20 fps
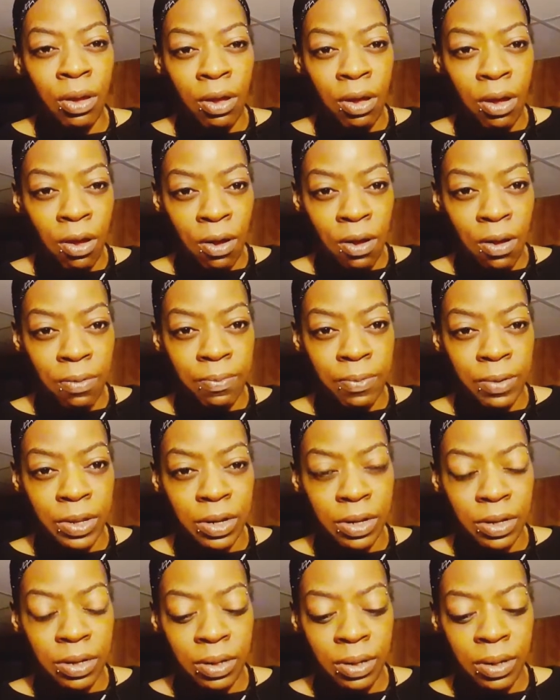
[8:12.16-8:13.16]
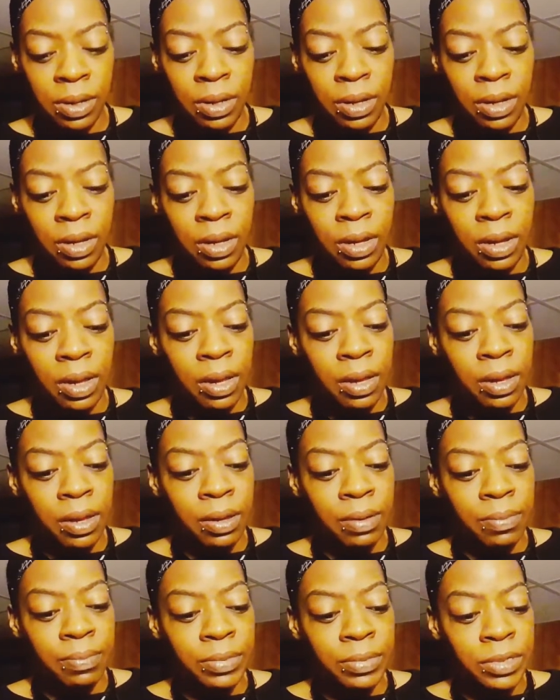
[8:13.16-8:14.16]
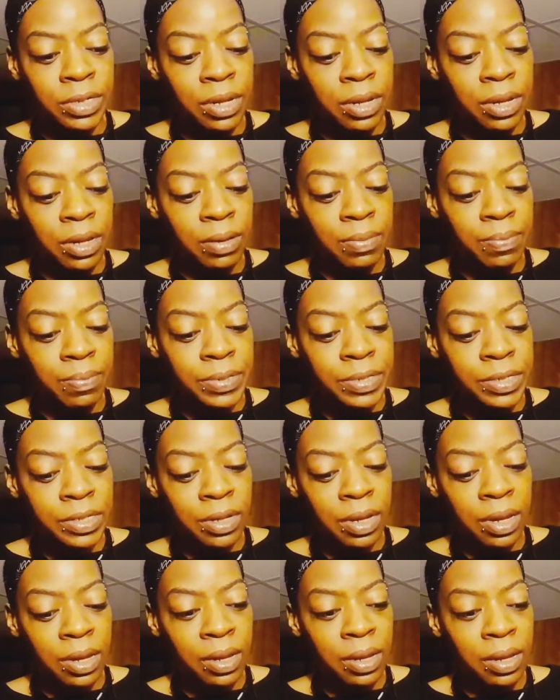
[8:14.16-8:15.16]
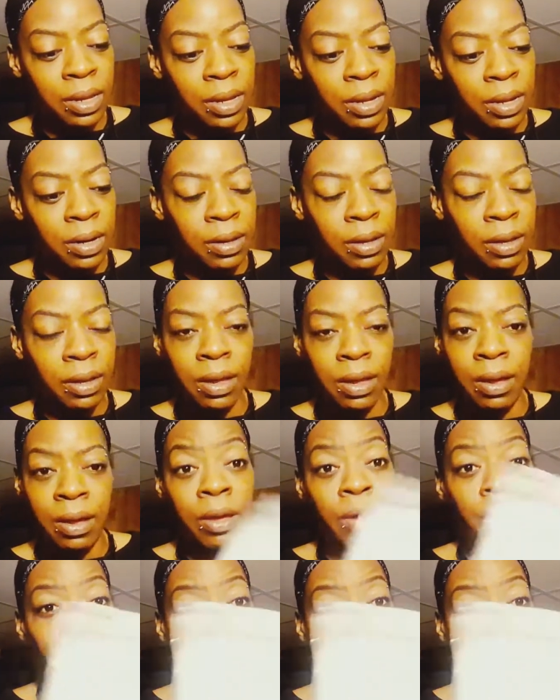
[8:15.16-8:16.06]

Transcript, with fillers: coffin um, tips, and I